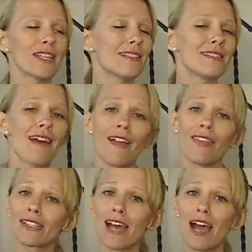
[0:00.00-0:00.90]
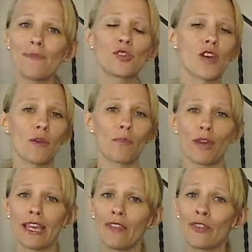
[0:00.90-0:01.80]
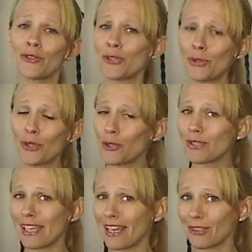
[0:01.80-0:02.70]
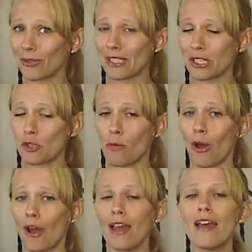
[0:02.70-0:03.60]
It's not the time to try to break in those new cute sandals that you bought.